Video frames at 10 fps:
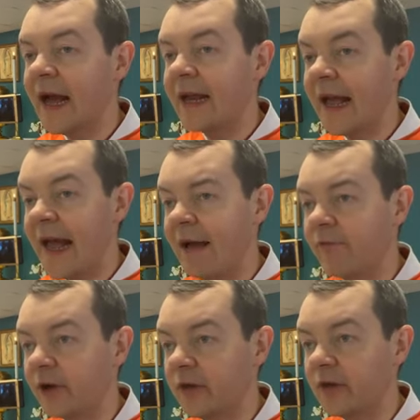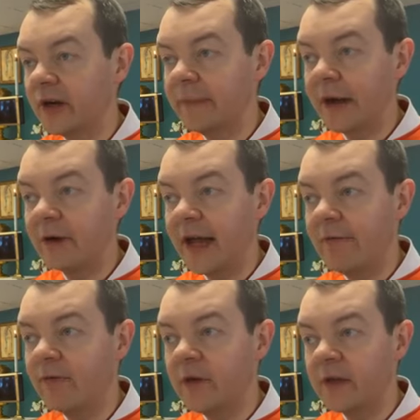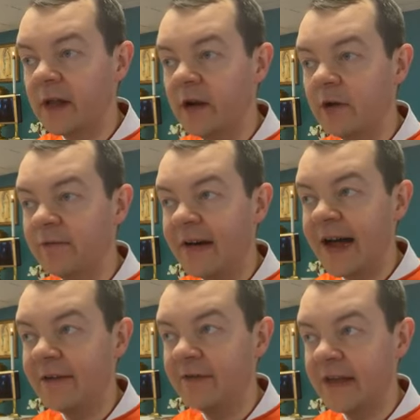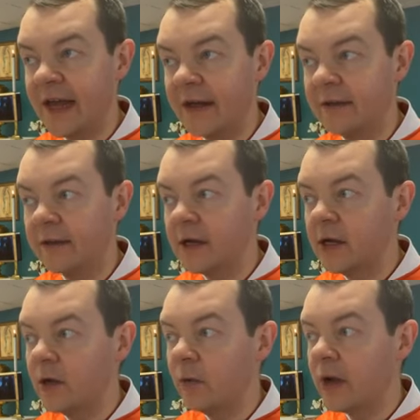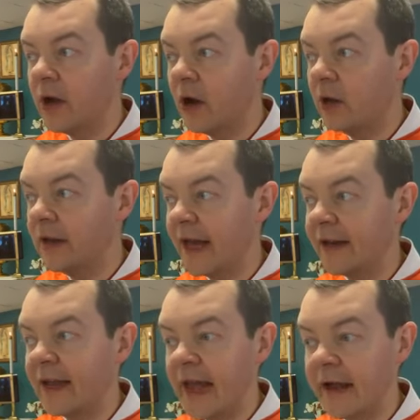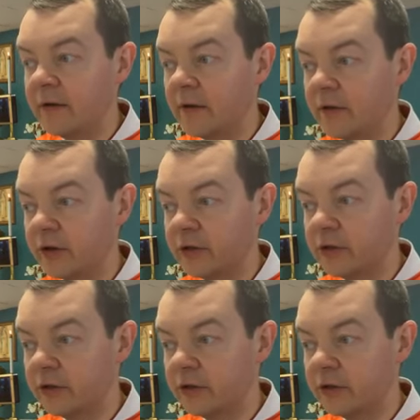on average, about every single five days, we all get cancer.